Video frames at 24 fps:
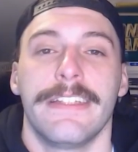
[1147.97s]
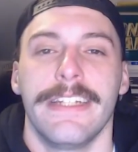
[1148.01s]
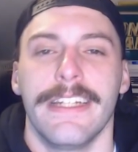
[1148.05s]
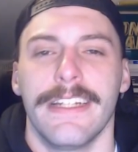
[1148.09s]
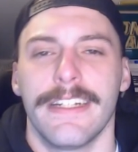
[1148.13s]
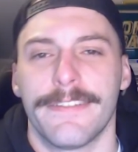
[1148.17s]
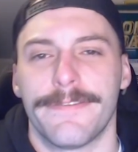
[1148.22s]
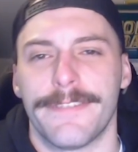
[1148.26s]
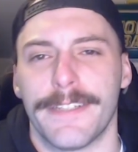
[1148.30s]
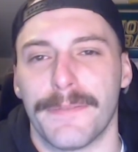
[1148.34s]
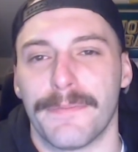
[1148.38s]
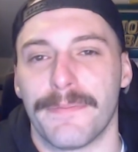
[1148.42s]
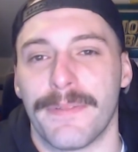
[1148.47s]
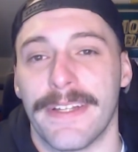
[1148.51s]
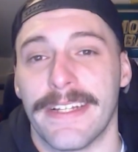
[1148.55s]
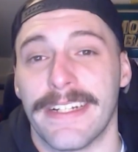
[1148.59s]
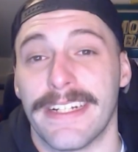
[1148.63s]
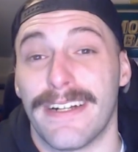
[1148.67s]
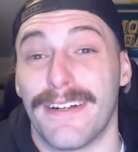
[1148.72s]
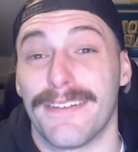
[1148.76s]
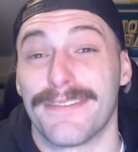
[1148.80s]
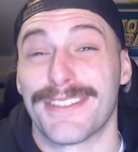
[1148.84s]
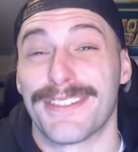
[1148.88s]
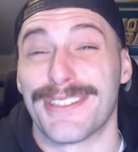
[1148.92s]
the NFL
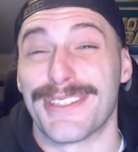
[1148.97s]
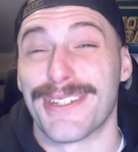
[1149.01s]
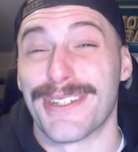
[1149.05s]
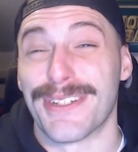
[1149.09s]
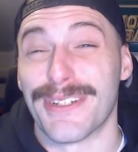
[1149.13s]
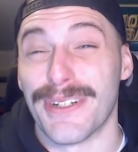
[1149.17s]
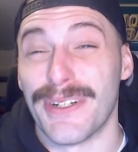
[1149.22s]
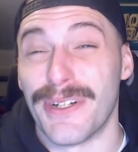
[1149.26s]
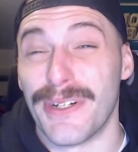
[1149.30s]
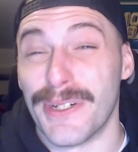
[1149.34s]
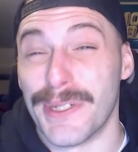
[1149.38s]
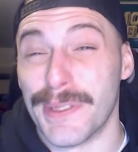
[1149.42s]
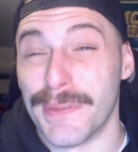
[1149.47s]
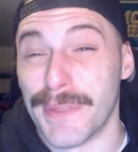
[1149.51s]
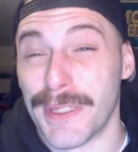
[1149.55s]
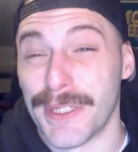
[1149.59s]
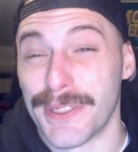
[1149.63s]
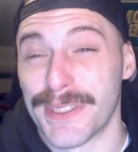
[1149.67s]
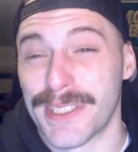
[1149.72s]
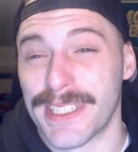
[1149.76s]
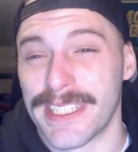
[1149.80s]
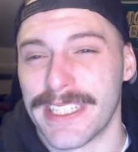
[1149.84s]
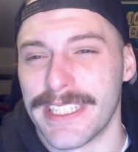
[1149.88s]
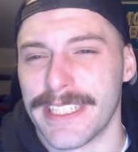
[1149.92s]
playoffs are
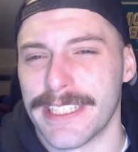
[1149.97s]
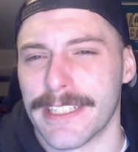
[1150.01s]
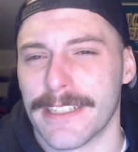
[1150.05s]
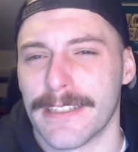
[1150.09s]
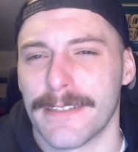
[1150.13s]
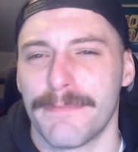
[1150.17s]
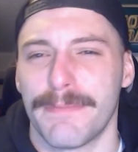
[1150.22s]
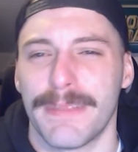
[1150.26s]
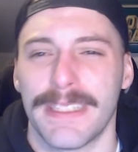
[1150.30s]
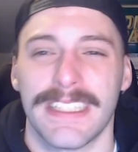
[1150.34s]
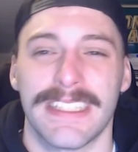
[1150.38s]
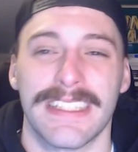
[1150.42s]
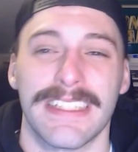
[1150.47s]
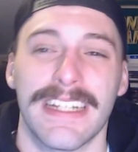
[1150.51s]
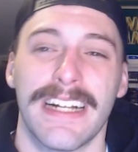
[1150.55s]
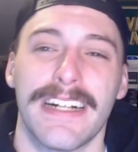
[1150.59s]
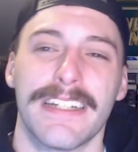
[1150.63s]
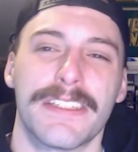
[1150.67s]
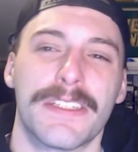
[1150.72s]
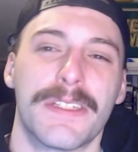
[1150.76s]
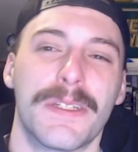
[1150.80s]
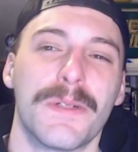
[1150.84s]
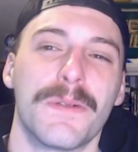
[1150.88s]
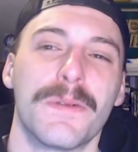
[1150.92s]
almost here, but it's
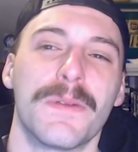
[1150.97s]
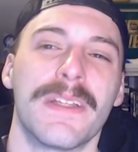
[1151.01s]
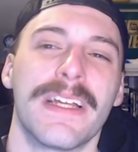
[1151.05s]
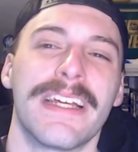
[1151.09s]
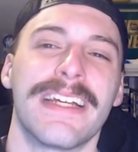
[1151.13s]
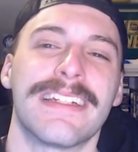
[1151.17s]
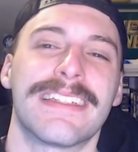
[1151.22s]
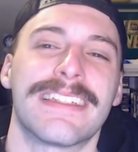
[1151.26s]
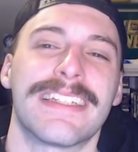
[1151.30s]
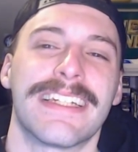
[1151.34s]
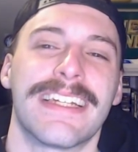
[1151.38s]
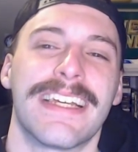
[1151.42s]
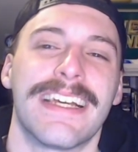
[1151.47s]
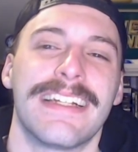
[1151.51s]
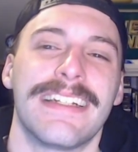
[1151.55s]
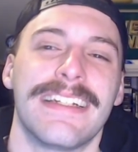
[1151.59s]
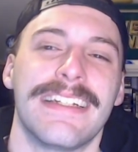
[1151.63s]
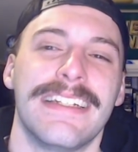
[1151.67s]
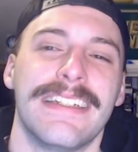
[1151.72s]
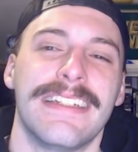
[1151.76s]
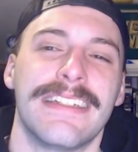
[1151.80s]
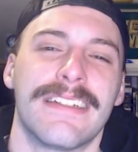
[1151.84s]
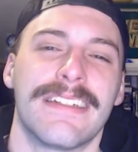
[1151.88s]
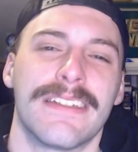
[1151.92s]
not too late to get
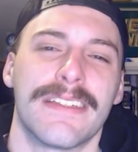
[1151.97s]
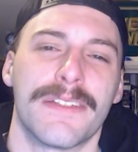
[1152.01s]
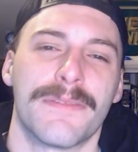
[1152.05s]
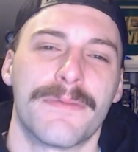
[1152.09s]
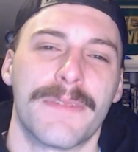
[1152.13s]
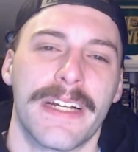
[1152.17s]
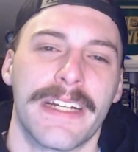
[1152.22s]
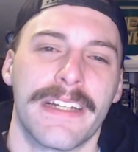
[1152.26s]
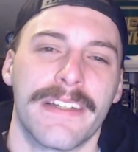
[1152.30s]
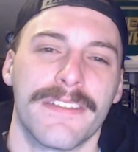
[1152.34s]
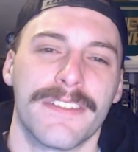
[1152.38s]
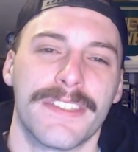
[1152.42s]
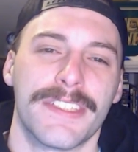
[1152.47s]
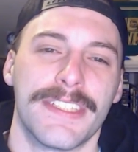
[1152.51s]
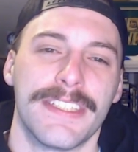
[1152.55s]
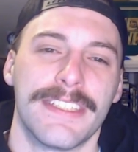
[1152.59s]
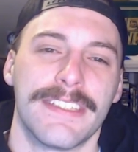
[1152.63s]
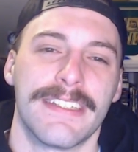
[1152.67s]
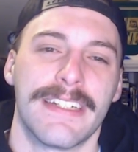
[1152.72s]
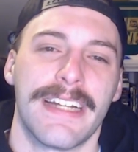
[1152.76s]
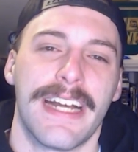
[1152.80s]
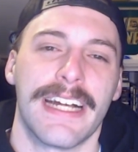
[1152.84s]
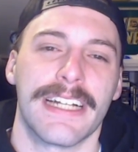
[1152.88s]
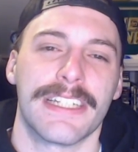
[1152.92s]
in on the regular
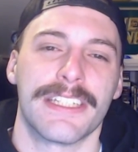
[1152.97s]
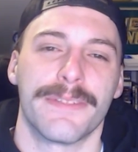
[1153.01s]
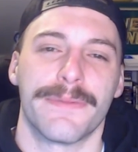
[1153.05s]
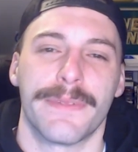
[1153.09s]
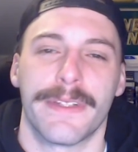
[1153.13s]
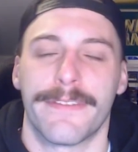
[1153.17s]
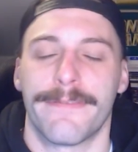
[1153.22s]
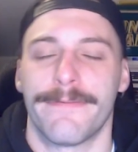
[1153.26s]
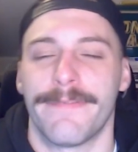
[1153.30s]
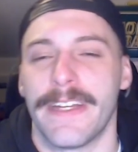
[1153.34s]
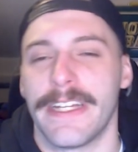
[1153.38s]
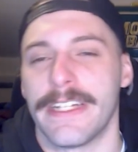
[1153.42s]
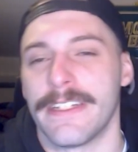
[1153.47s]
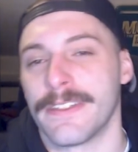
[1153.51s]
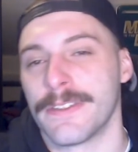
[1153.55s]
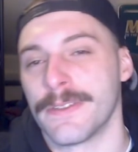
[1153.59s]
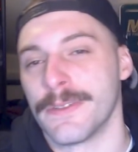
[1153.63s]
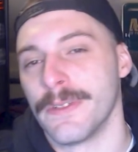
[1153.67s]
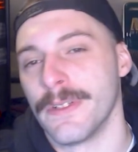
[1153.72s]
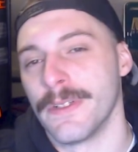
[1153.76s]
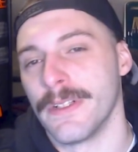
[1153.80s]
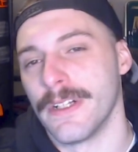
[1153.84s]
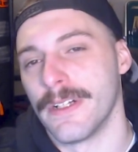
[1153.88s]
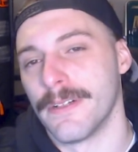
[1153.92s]
season action with
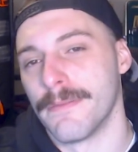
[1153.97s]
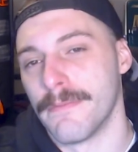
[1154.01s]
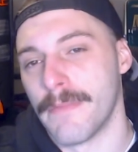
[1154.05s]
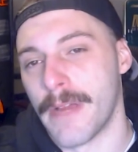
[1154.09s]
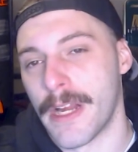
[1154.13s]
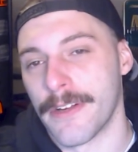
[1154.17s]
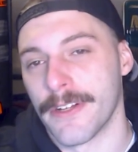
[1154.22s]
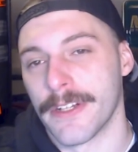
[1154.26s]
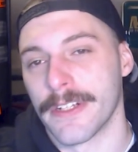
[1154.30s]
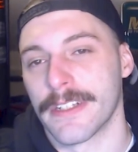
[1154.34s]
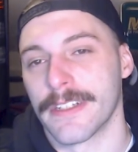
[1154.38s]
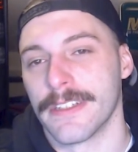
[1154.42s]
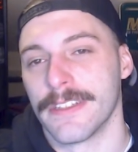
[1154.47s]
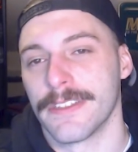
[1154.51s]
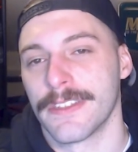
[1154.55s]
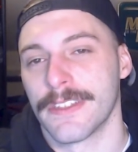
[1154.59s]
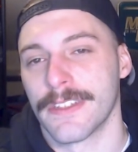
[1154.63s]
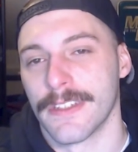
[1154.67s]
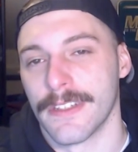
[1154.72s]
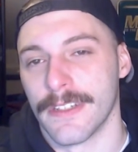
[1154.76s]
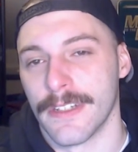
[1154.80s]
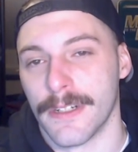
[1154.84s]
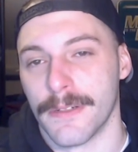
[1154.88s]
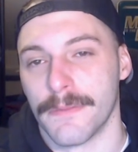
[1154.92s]
FanDuel,
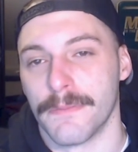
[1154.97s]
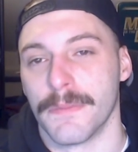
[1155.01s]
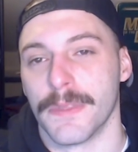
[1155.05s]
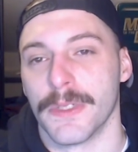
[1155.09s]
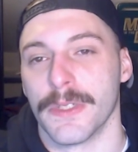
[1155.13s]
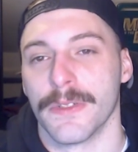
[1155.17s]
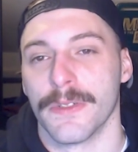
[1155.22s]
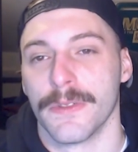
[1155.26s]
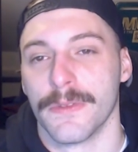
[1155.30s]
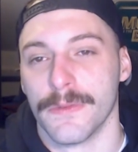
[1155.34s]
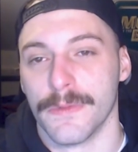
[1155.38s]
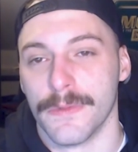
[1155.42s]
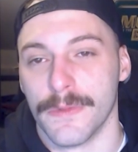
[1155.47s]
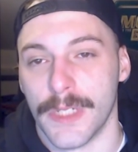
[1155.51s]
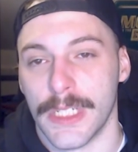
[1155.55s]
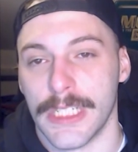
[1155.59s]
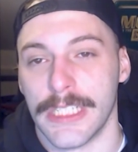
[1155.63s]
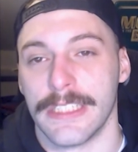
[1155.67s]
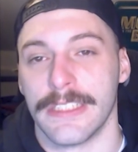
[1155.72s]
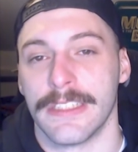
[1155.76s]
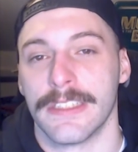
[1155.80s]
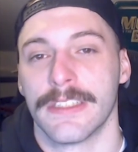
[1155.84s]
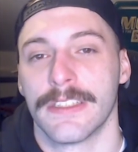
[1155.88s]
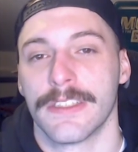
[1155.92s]
America's
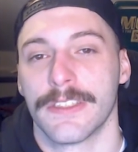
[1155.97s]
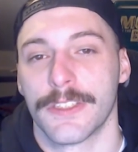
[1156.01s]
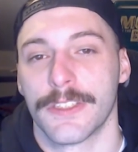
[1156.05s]
#1